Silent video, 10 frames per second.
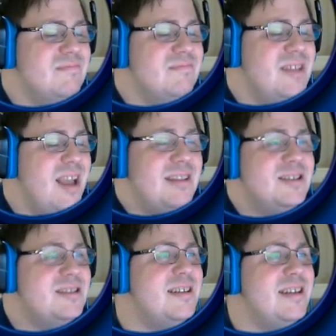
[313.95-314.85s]
yeah,
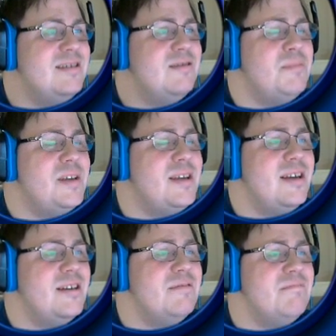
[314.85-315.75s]
it'll be
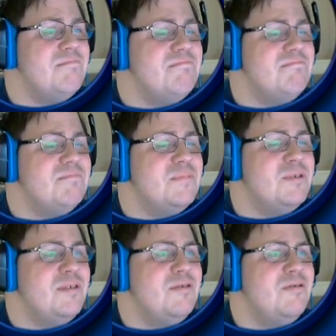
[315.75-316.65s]
a
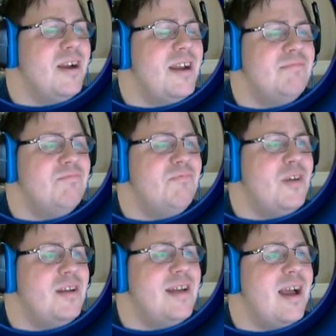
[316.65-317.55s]
great,
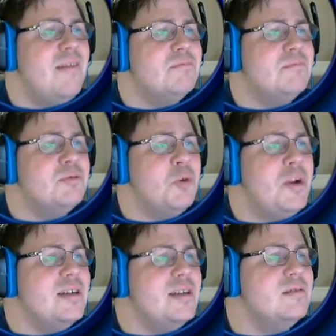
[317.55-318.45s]
fun time. So join
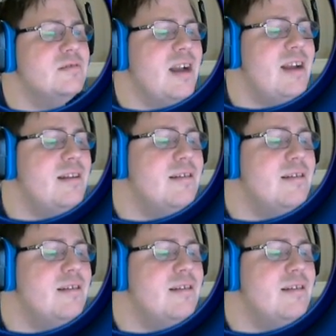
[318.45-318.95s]
us, right?